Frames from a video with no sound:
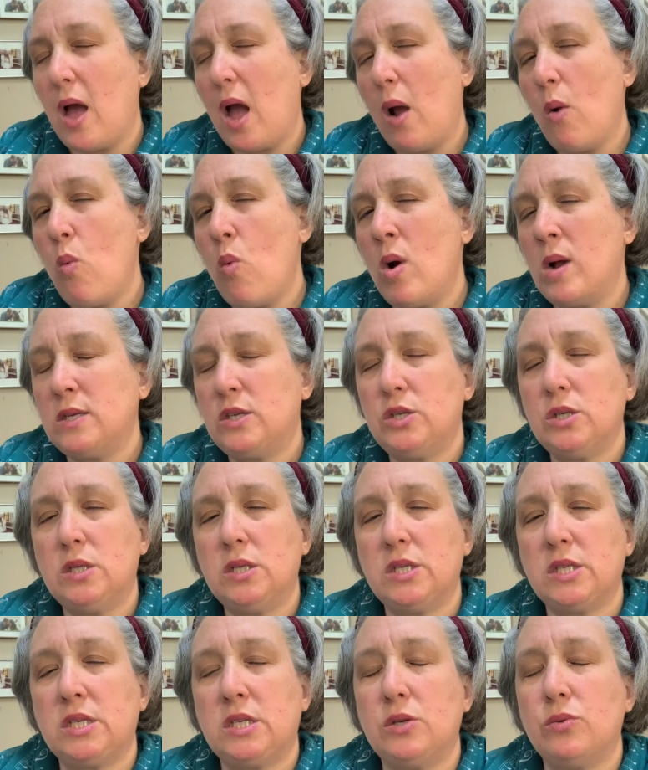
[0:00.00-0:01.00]
I want you
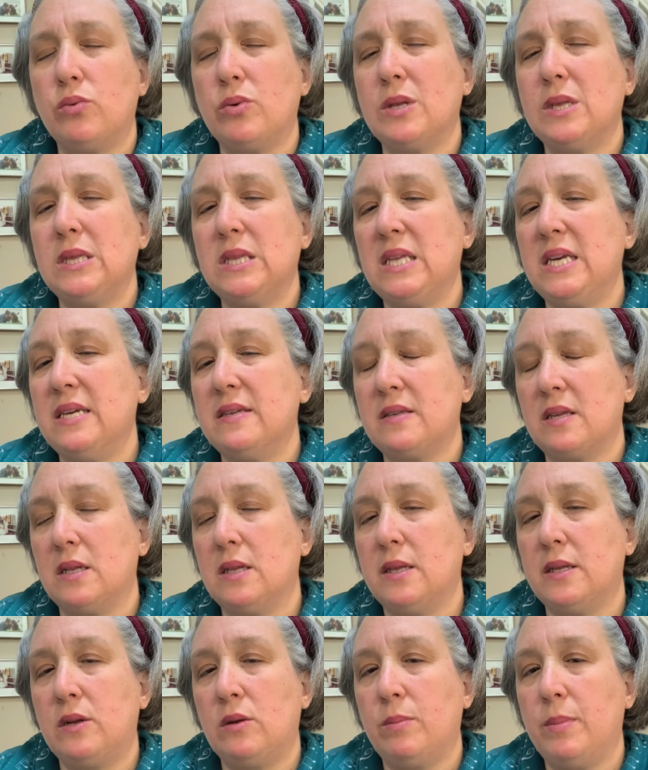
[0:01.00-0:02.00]
just to release a
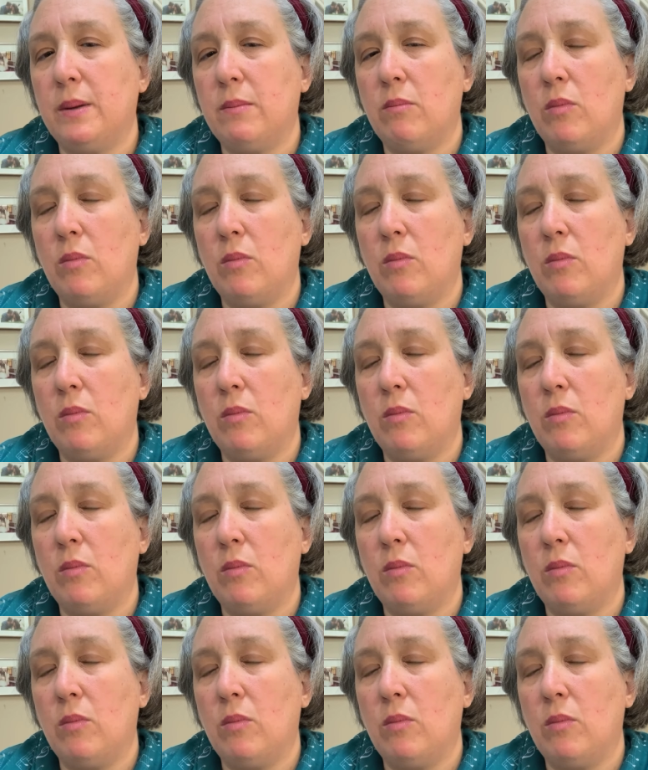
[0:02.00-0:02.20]
little bit